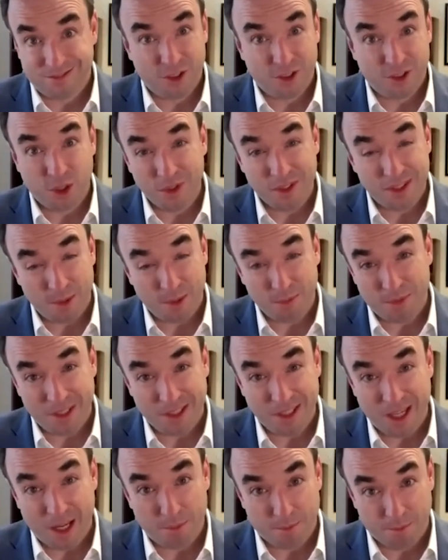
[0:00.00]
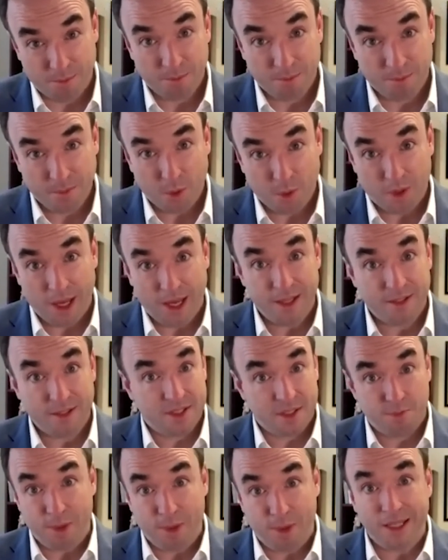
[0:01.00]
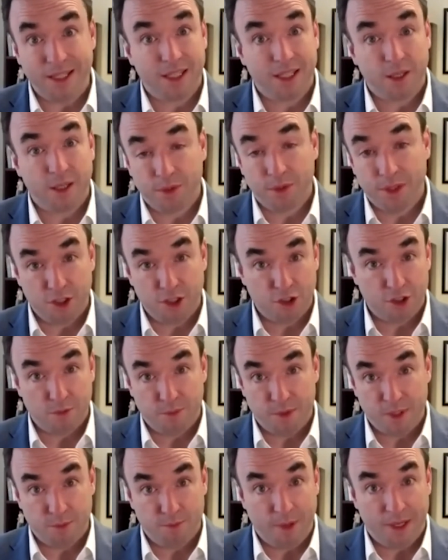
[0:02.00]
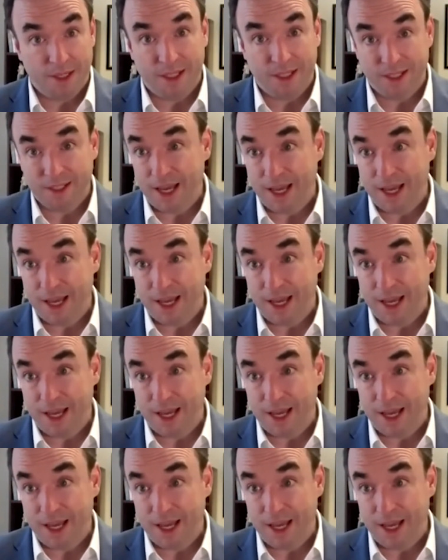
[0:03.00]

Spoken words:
doing something dumb, okay? Spending it when they shouldn't be spending,